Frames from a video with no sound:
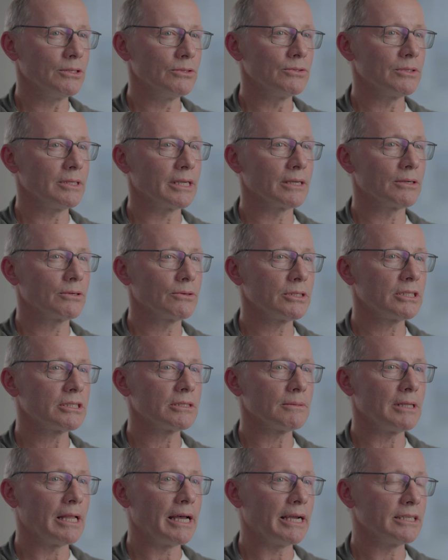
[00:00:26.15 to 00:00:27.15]
using
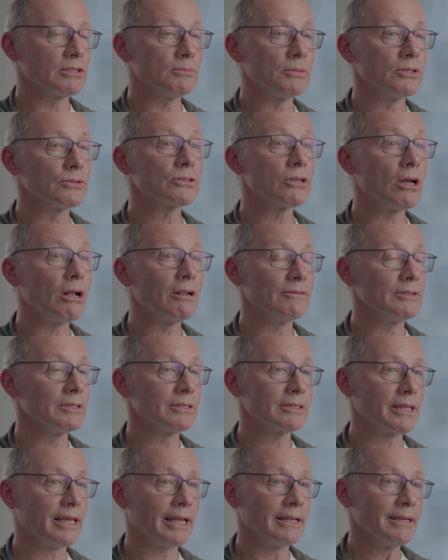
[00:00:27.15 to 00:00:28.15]
crystallizable
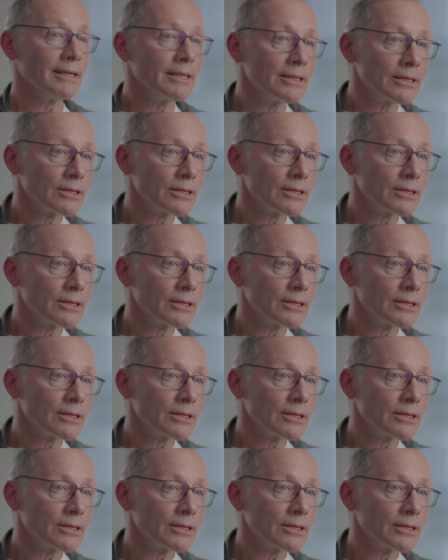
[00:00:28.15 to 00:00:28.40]
solvents that